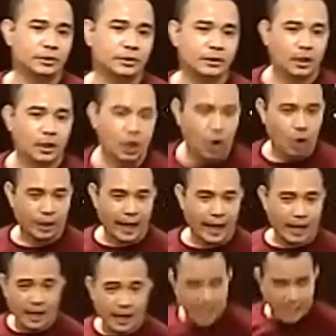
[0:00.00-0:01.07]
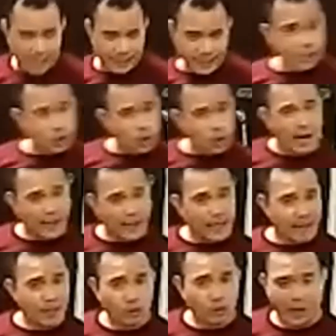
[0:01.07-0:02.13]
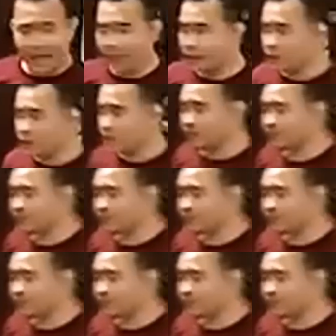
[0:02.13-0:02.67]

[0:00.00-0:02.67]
Okay, since you are in the mid-range,